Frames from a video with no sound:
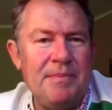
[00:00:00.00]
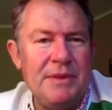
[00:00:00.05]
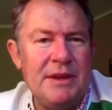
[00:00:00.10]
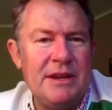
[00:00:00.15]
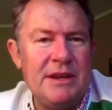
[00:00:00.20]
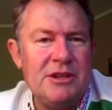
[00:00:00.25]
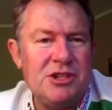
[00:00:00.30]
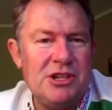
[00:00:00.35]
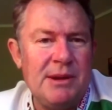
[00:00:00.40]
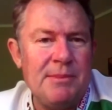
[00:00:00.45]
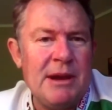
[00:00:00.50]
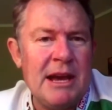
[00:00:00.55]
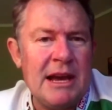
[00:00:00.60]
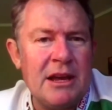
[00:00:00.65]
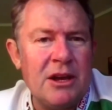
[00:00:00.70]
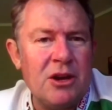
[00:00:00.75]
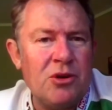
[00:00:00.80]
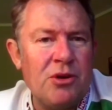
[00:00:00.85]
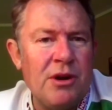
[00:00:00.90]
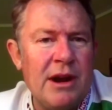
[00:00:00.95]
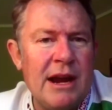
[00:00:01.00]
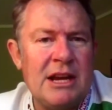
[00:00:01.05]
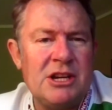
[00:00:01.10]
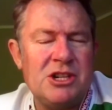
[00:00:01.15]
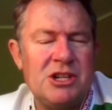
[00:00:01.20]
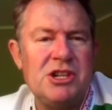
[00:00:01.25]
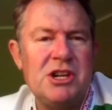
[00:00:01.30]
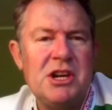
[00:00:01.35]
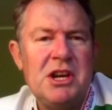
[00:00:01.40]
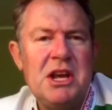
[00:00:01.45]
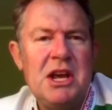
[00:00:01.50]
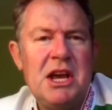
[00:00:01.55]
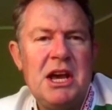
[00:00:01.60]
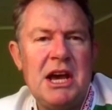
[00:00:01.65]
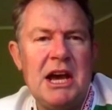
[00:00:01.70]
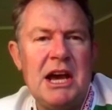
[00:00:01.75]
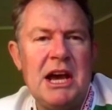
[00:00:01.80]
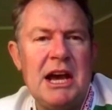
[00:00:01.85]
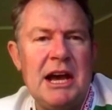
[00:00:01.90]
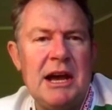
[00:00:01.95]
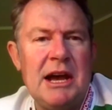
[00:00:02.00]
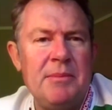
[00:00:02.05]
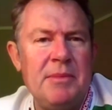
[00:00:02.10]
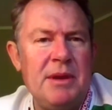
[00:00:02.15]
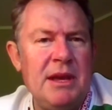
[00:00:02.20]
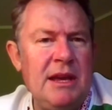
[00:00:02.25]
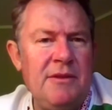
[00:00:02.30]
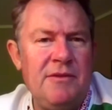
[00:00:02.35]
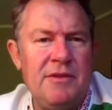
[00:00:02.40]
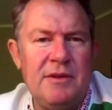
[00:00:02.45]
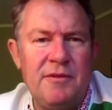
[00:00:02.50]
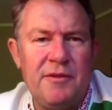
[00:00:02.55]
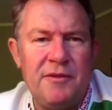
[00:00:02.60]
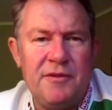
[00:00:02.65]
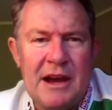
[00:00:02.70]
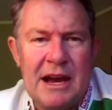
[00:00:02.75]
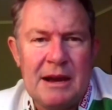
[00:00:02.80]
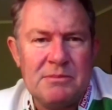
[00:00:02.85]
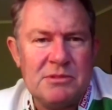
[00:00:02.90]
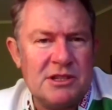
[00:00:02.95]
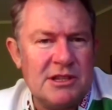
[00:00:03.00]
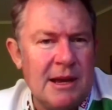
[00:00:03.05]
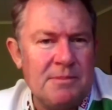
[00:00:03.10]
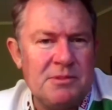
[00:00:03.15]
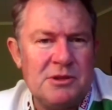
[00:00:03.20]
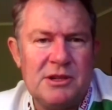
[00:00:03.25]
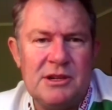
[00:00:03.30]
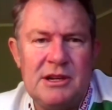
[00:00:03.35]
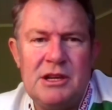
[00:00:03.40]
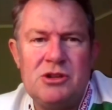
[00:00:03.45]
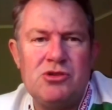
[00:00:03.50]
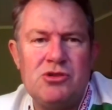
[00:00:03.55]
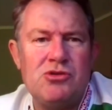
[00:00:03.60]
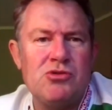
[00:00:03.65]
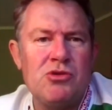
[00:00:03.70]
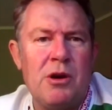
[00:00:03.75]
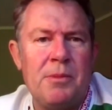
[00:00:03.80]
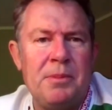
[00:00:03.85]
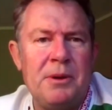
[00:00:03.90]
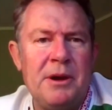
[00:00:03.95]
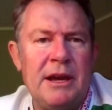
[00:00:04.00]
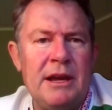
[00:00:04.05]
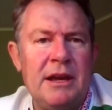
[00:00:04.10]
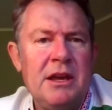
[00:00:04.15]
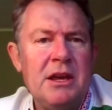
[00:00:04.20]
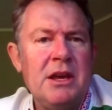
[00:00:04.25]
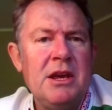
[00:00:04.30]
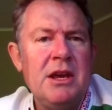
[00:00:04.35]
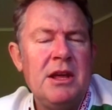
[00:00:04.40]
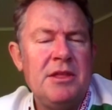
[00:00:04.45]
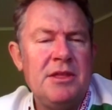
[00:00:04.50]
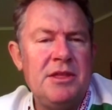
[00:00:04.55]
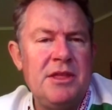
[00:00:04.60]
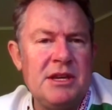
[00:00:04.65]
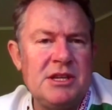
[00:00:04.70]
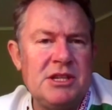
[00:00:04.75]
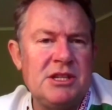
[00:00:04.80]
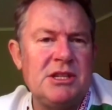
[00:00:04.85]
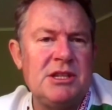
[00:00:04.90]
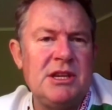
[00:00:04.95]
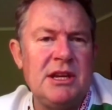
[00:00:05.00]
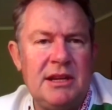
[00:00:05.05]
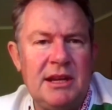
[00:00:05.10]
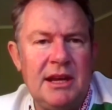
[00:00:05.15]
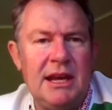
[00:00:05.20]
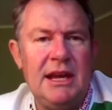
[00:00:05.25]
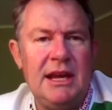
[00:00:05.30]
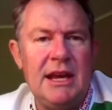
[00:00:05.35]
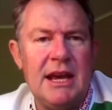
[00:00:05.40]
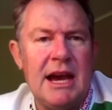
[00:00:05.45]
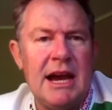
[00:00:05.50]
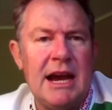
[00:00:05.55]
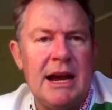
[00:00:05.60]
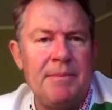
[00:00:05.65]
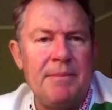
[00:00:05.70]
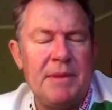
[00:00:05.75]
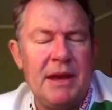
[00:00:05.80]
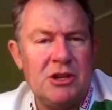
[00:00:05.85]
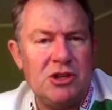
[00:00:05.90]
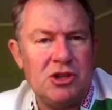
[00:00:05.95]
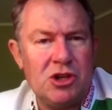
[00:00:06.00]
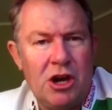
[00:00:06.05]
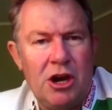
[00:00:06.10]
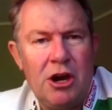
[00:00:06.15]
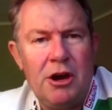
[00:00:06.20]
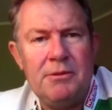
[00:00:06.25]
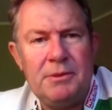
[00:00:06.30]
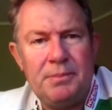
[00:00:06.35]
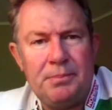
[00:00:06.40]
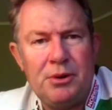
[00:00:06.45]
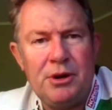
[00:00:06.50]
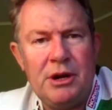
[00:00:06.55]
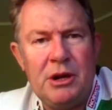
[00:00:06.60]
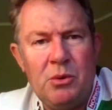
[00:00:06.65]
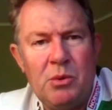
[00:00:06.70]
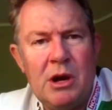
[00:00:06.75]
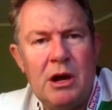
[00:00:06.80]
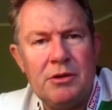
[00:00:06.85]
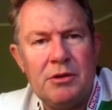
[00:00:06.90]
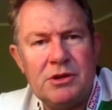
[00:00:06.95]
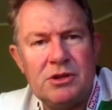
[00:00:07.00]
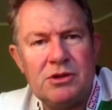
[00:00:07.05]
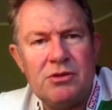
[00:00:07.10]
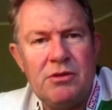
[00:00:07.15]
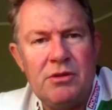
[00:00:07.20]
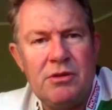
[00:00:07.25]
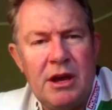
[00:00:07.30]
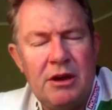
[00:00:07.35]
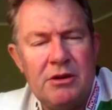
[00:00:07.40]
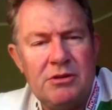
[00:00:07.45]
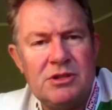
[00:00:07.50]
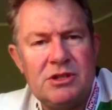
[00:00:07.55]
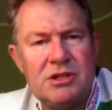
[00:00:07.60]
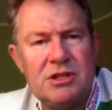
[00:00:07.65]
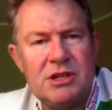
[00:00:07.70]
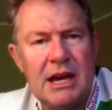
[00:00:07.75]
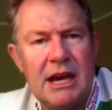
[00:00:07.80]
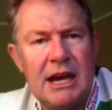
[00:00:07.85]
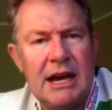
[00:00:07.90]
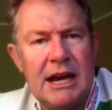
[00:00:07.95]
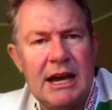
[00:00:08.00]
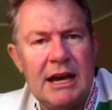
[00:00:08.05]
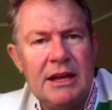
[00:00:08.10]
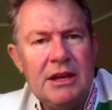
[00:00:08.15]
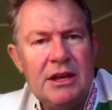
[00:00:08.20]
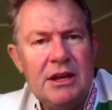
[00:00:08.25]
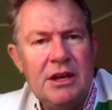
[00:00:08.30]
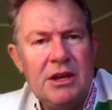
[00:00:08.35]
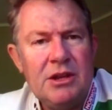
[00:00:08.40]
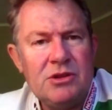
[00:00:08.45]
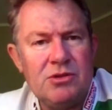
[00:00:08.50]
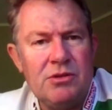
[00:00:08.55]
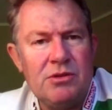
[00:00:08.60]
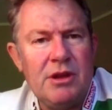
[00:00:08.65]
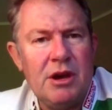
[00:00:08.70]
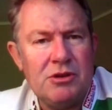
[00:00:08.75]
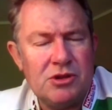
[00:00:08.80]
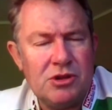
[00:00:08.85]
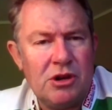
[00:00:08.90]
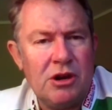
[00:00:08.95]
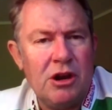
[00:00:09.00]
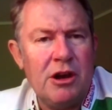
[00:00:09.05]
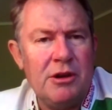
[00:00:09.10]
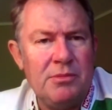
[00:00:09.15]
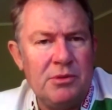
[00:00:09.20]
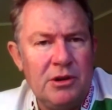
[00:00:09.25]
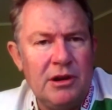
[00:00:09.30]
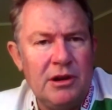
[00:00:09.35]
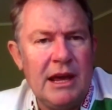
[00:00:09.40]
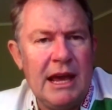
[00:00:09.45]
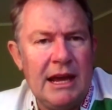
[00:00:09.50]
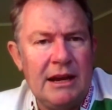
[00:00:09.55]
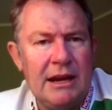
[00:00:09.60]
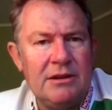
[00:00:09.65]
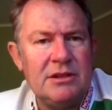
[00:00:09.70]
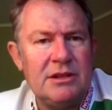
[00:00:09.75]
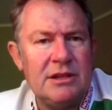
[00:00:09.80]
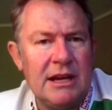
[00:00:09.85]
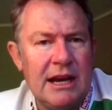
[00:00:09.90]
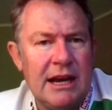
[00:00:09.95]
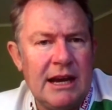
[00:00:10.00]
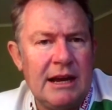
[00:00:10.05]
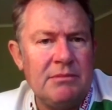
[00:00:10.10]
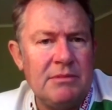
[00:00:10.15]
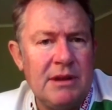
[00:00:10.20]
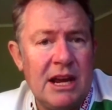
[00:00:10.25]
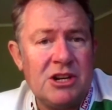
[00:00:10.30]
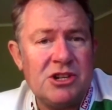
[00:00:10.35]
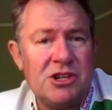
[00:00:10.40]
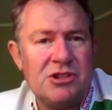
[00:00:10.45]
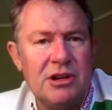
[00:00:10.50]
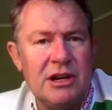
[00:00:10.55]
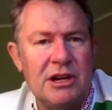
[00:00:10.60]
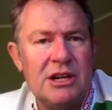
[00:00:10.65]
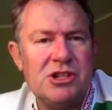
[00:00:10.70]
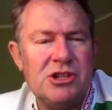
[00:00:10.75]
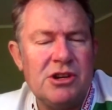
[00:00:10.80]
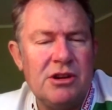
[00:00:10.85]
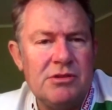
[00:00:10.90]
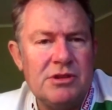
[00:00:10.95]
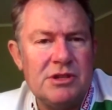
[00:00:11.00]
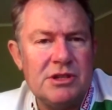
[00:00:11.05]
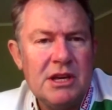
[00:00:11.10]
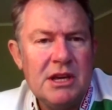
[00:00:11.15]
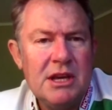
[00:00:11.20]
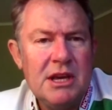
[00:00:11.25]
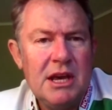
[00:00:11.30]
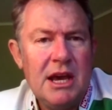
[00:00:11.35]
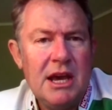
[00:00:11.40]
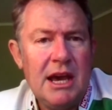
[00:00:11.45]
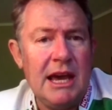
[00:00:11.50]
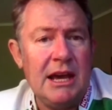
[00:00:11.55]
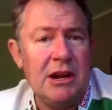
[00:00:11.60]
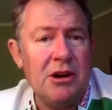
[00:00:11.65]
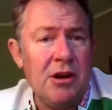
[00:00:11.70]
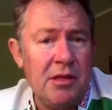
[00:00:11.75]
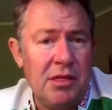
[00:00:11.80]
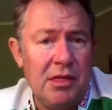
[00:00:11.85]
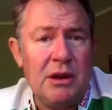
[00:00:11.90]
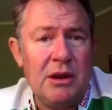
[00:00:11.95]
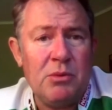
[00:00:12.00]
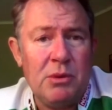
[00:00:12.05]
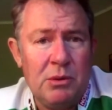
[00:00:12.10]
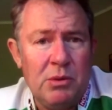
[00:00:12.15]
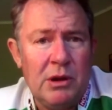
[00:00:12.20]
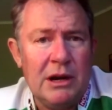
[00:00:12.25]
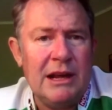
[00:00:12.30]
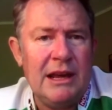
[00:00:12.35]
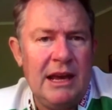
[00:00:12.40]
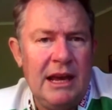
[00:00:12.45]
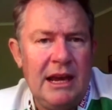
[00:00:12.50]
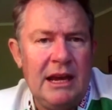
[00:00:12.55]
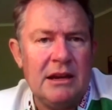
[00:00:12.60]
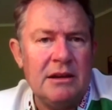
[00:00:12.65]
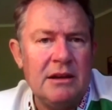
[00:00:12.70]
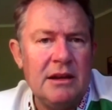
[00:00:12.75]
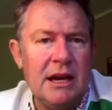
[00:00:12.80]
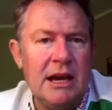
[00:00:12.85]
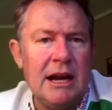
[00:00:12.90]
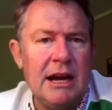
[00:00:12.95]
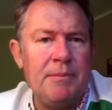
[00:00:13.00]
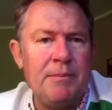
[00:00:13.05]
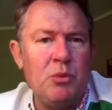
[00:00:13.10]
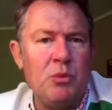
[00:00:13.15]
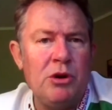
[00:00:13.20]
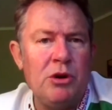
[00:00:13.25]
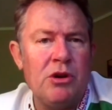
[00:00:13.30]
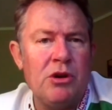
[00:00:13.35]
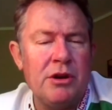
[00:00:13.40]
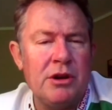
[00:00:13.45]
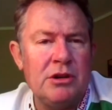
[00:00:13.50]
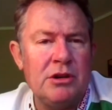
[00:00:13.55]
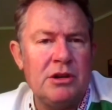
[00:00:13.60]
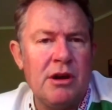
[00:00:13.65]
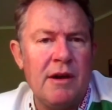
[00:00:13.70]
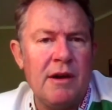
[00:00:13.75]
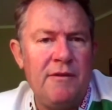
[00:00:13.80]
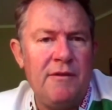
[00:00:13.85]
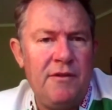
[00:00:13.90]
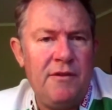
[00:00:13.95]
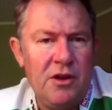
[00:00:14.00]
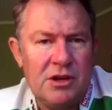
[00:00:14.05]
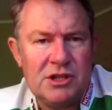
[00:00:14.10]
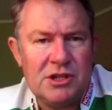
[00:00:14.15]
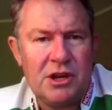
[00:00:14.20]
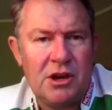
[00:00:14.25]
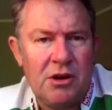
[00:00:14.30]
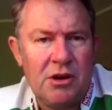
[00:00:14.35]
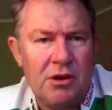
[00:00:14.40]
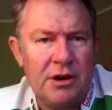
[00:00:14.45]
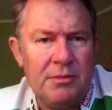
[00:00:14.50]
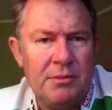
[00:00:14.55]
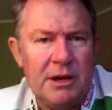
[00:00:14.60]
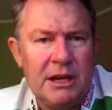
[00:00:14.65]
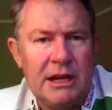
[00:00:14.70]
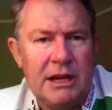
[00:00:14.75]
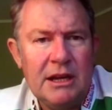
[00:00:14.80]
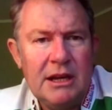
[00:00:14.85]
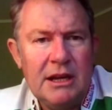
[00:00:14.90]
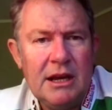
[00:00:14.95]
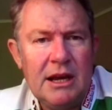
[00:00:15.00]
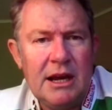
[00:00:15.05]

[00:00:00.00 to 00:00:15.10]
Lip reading: share market crash, even farm subsidies dropping. This city has coped pretty well through those global and national issues, and I think we will again. We've got a diverse economy.